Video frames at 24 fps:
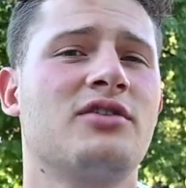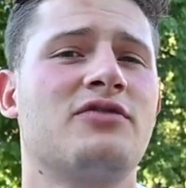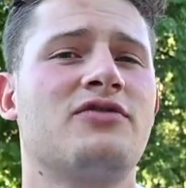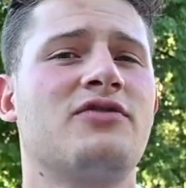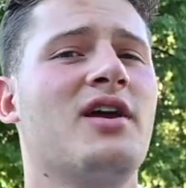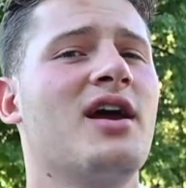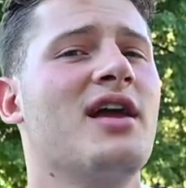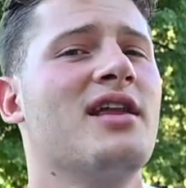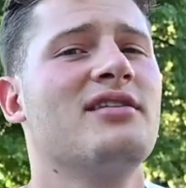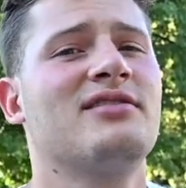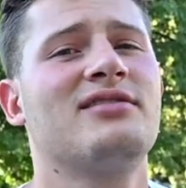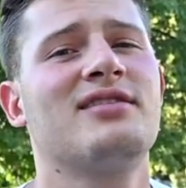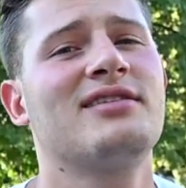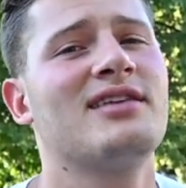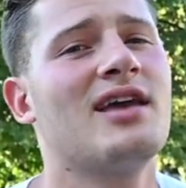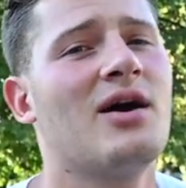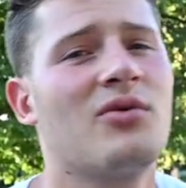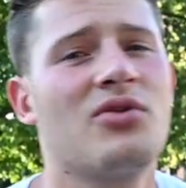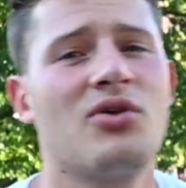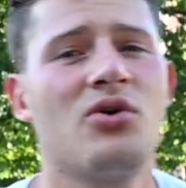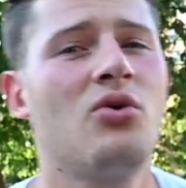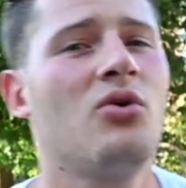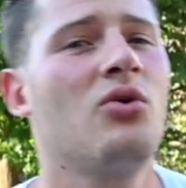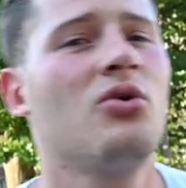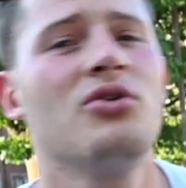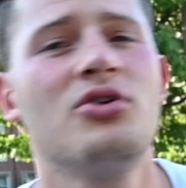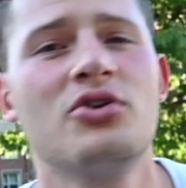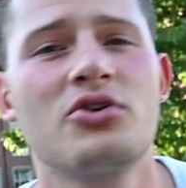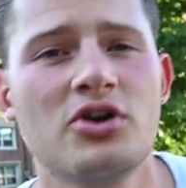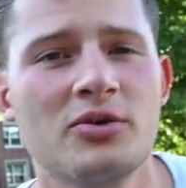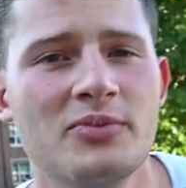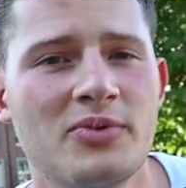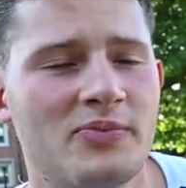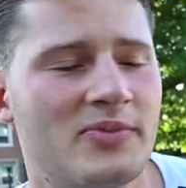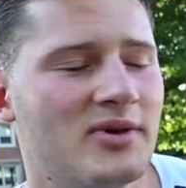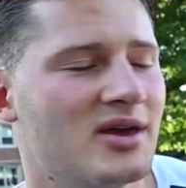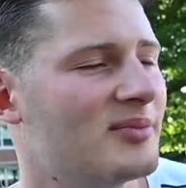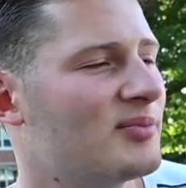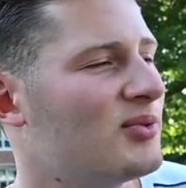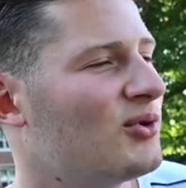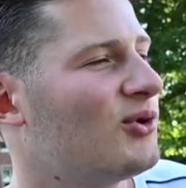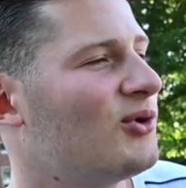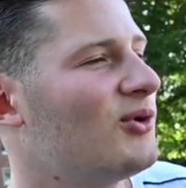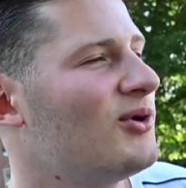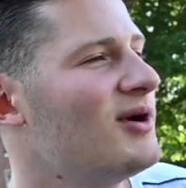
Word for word: friends sit down with a whole new group of people.